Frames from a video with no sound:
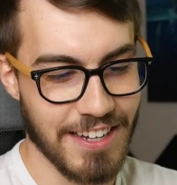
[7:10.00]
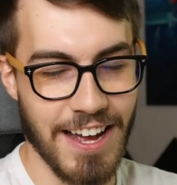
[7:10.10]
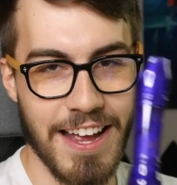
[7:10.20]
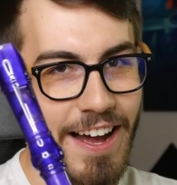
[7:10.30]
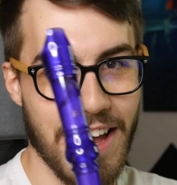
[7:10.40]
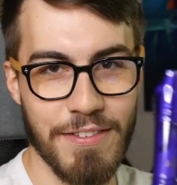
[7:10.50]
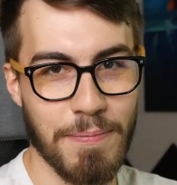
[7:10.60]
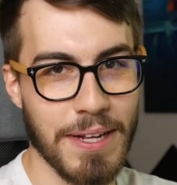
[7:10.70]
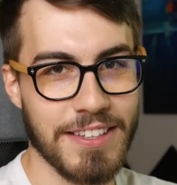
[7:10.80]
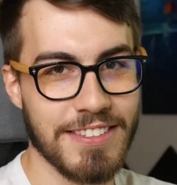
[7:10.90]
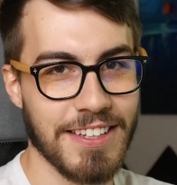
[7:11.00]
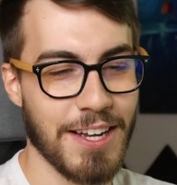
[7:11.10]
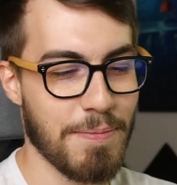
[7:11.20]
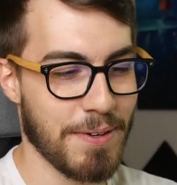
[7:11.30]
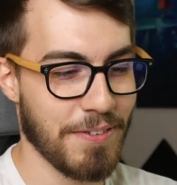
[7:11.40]
I, I haven't picked this
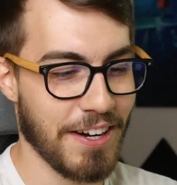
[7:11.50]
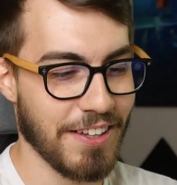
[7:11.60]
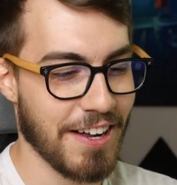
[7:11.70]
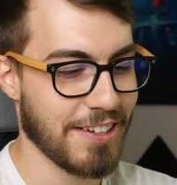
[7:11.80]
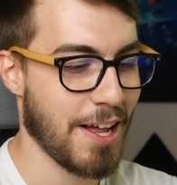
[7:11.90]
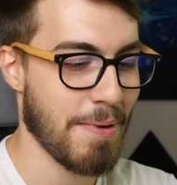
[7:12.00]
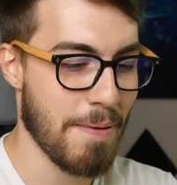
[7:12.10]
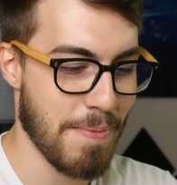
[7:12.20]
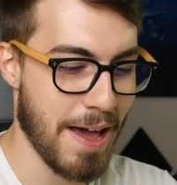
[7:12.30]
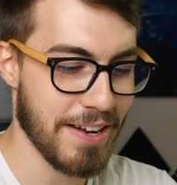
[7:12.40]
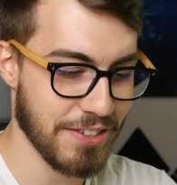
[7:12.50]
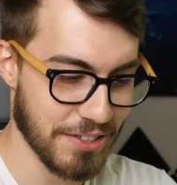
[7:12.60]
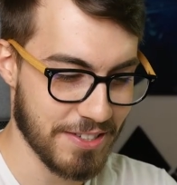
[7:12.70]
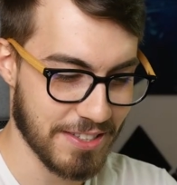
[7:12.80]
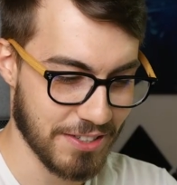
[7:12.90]
thing up in a very long time. I bought it
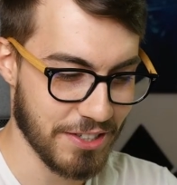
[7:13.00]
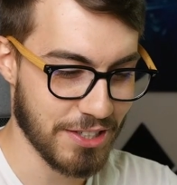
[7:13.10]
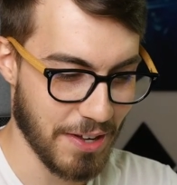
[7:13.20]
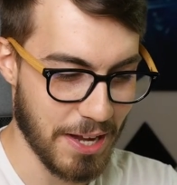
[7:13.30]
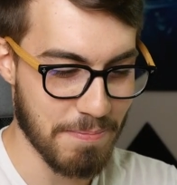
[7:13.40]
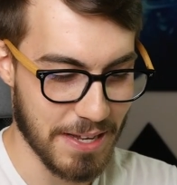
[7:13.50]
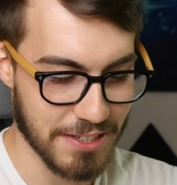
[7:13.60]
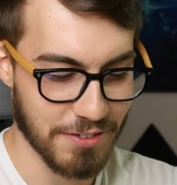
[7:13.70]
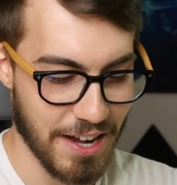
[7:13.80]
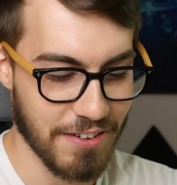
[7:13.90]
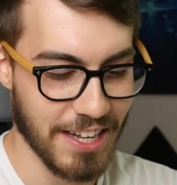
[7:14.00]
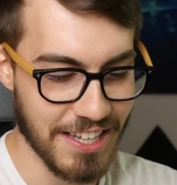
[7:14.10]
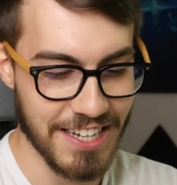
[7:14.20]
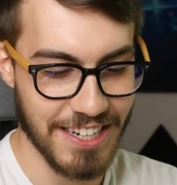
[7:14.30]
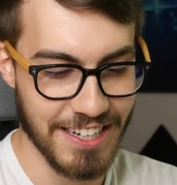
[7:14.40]
just just so I could mess around like
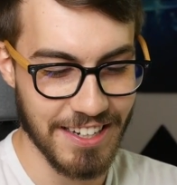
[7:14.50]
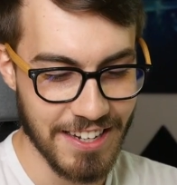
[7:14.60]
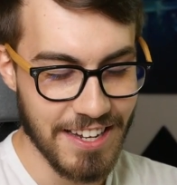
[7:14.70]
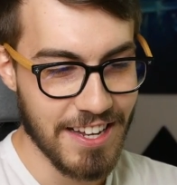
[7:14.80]
an idiot.